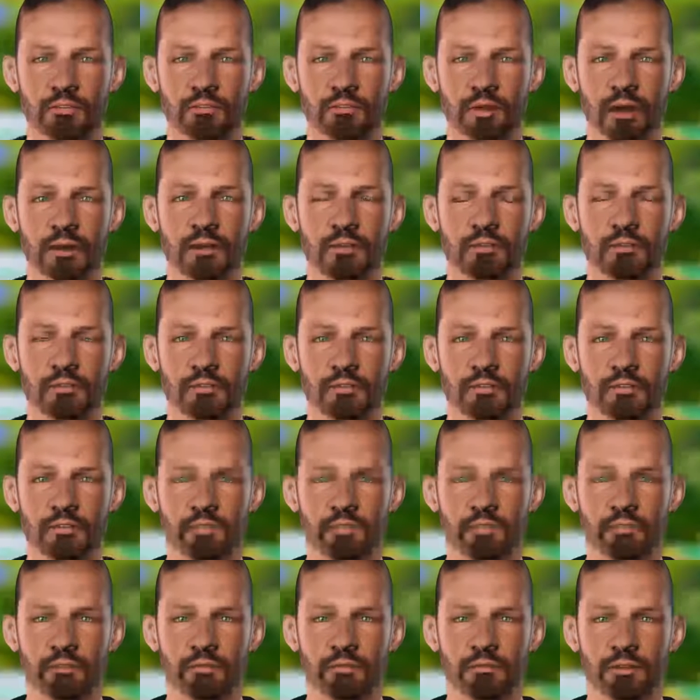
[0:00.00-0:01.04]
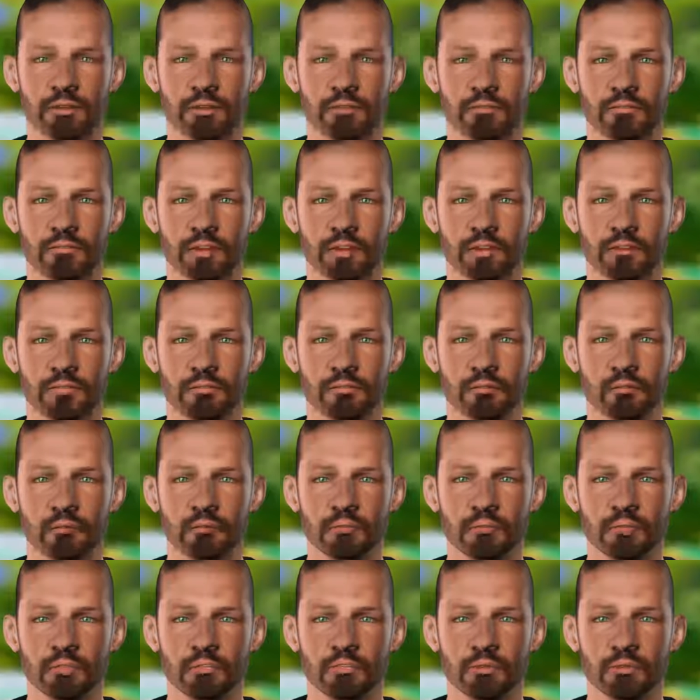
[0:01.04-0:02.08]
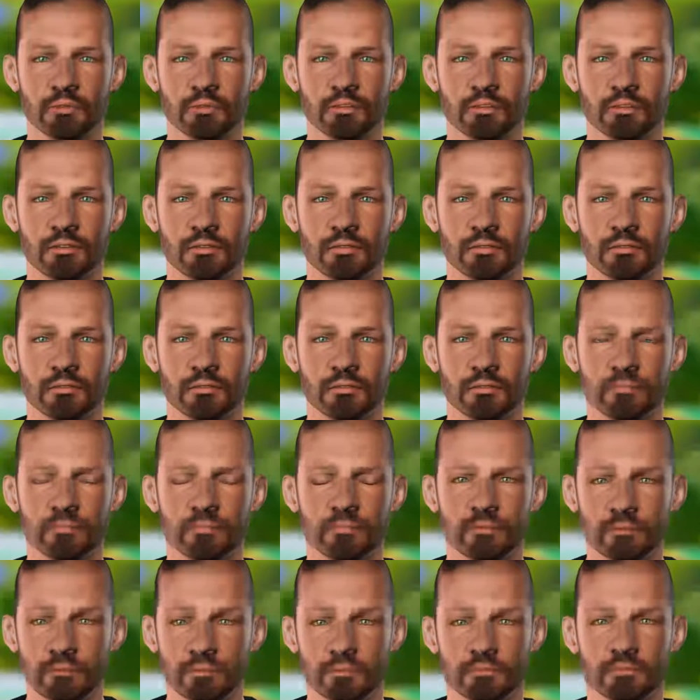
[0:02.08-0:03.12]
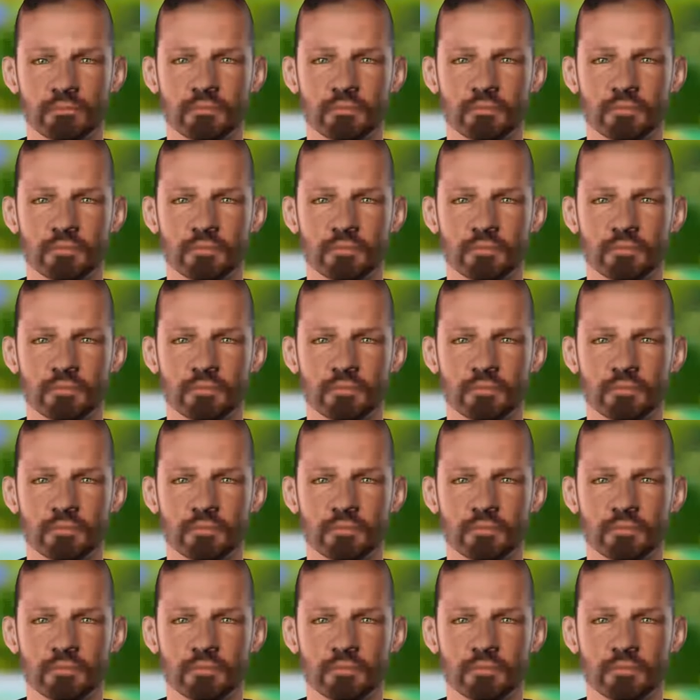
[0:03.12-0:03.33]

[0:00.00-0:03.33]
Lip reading: in to witness a war.